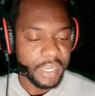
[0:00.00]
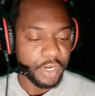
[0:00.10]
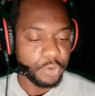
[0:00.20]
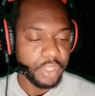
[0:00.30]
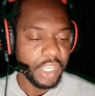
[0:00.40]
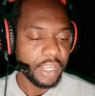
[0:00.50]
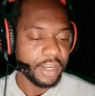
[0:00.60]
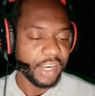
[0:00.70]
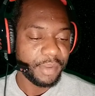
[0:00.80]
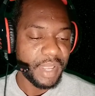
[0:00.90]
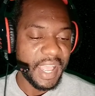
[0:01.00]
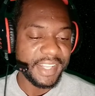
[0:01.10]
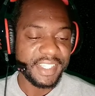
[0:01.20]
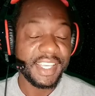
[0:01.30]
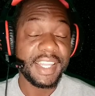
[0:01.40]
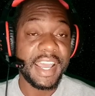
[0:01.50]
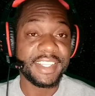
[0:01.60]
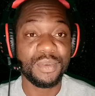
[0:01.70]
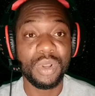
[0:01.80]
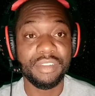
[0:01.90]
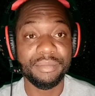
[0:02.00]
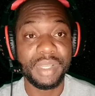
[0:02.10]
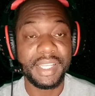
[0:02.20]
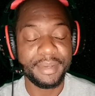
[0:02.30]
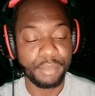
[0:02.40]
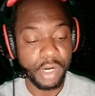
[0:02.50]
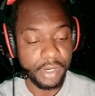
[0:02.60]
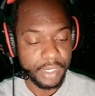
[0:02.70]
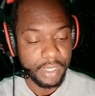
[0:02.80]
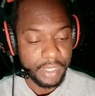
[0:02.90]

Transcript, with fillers: I don't think a club has hit that 12 million mark